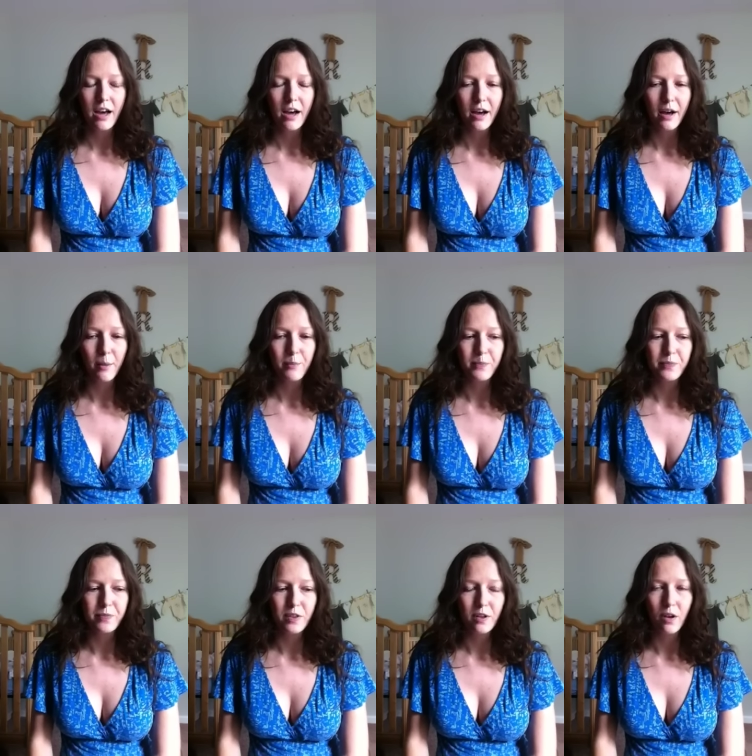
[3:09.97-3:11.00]

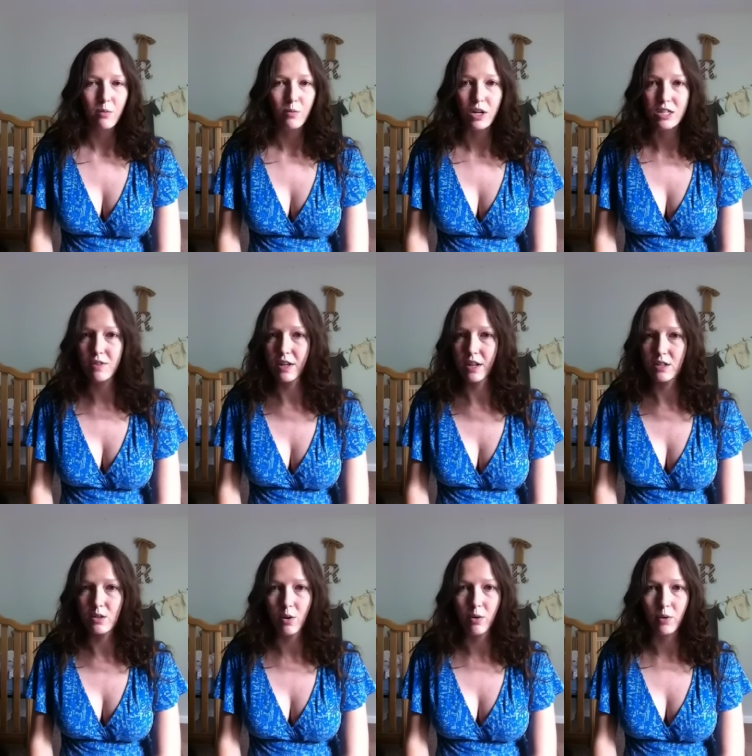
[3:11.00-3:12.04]
Um, breastfeeding
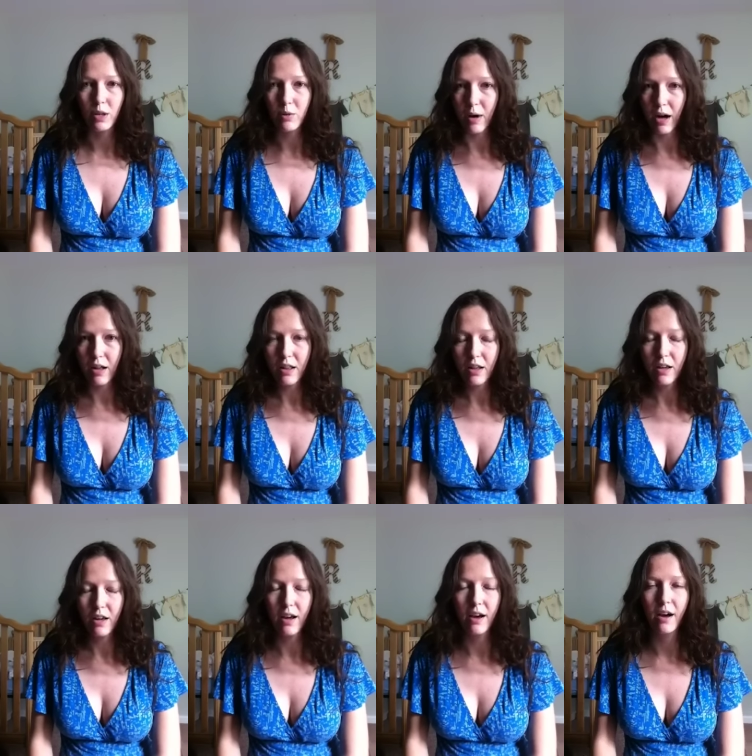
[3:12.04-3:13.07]
is going really well.
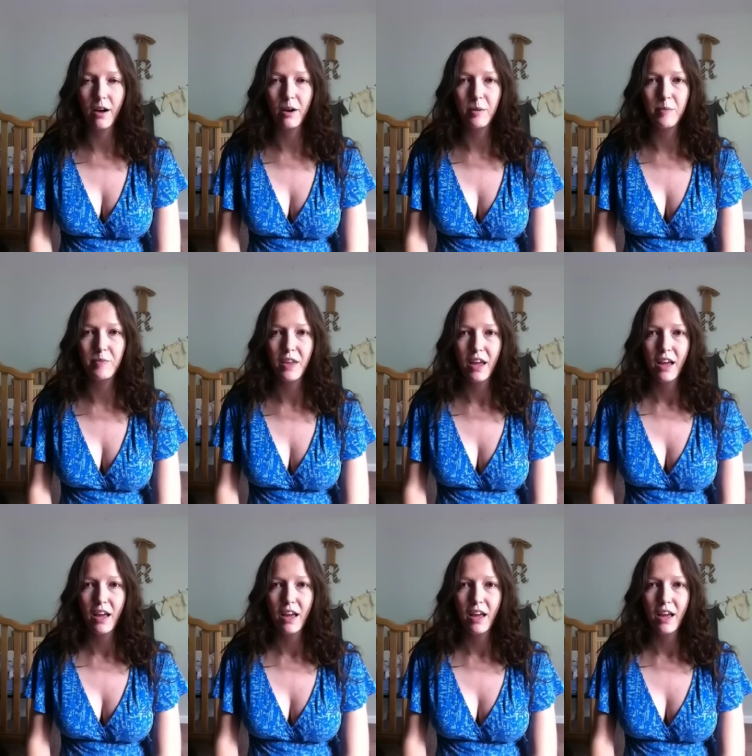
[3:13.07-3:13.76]
Um,